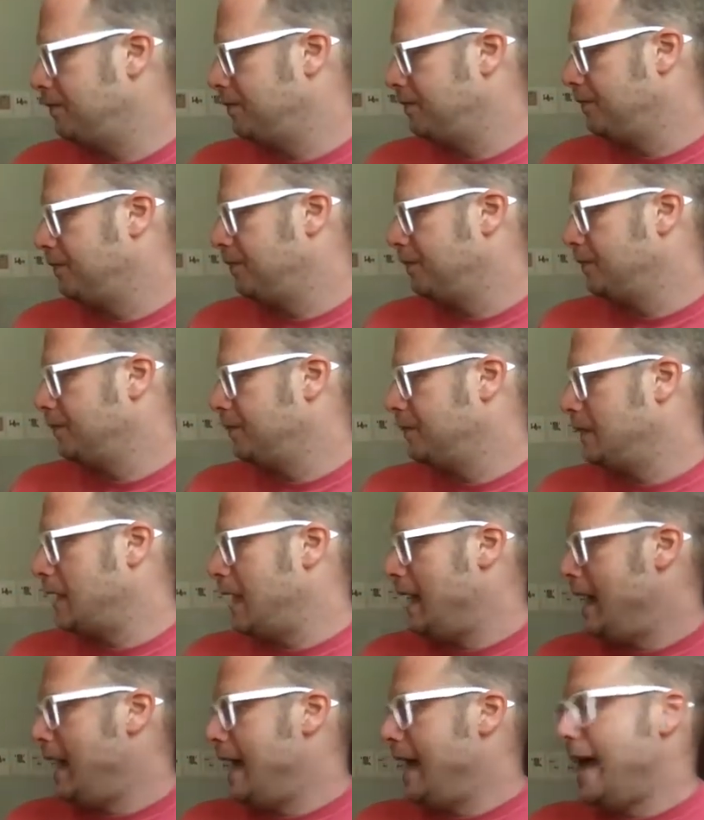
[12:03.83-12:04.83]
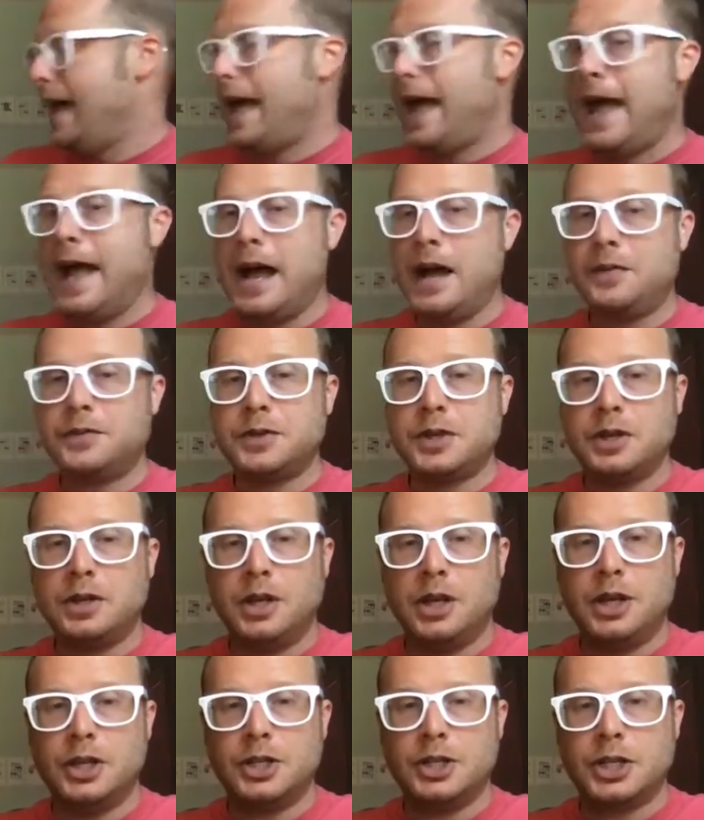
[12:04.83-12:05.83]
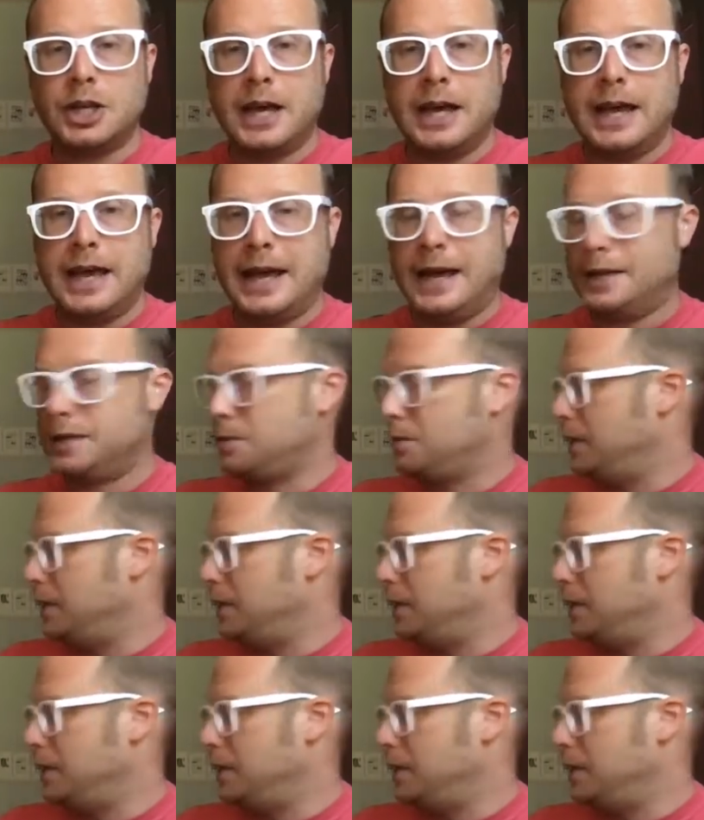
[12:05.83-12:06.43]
After lunch, I asked my